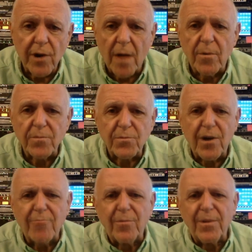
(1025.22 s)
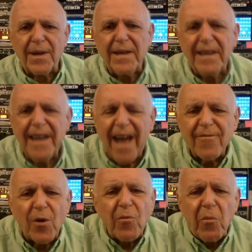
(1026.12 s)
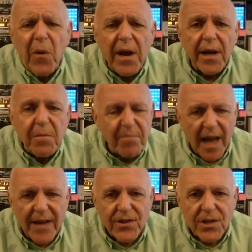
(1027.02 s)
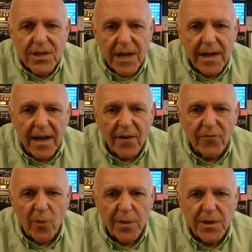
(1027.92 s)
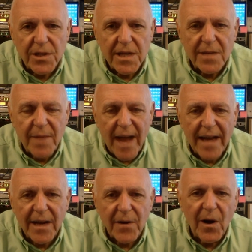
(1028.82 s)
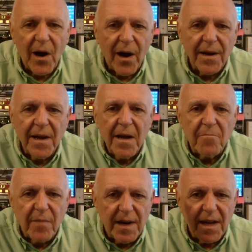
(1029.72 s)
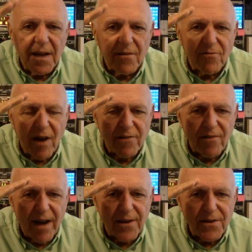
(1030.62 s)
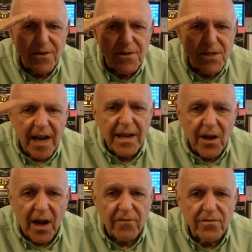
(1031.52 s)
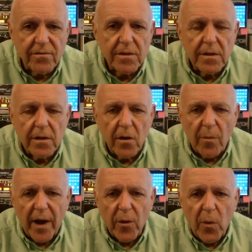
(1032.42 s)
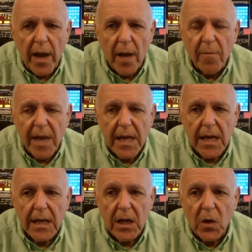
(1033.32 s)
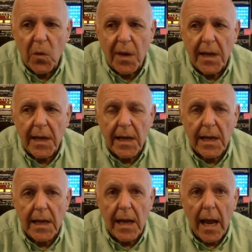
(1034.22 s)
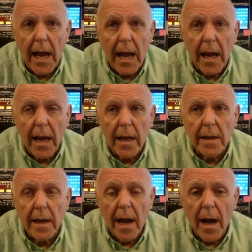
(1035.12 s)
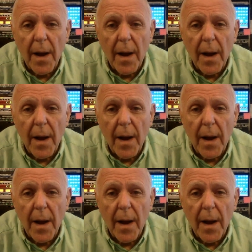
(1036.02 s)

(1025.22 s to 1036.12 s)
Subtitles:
of problems probably. Have a really blessed Sunday. Look forward to seeing you back here on Monday. Ron Crider signing off. Oh, by the way, I'm making linguine and